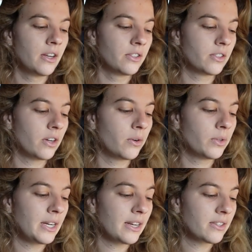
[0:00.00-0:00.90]
So
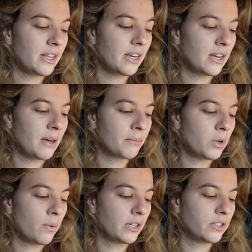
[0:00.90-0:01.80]
the next thing I'm
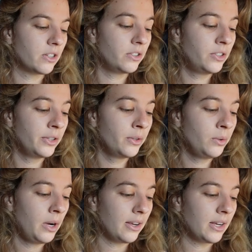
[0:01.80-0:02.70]
going to
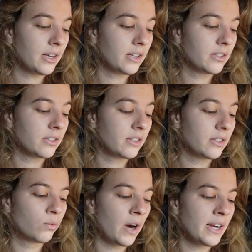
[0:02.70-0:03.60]
do is
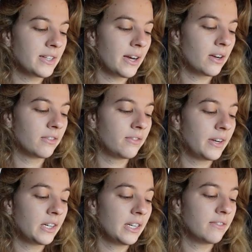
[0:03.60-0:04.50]
write down a
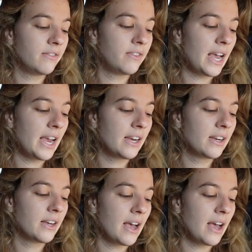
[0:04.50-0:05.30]
very vague